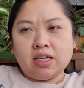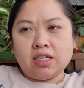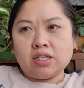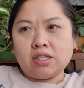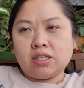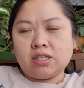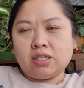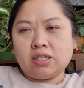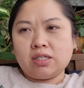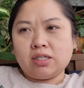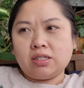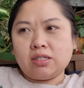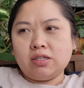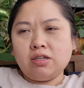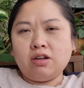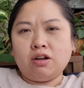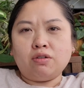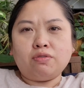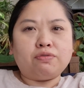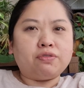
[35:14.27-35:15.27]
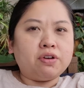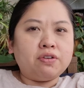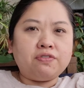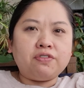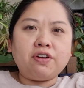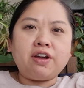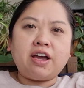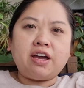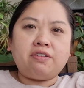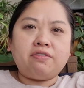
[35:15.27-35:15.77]
It's, you know, free
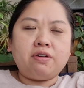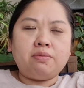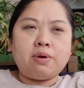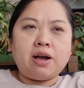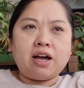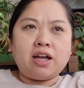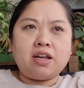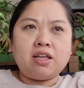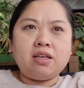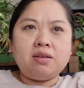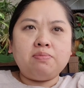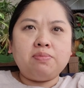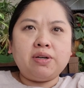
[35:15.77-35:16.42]
for everybody.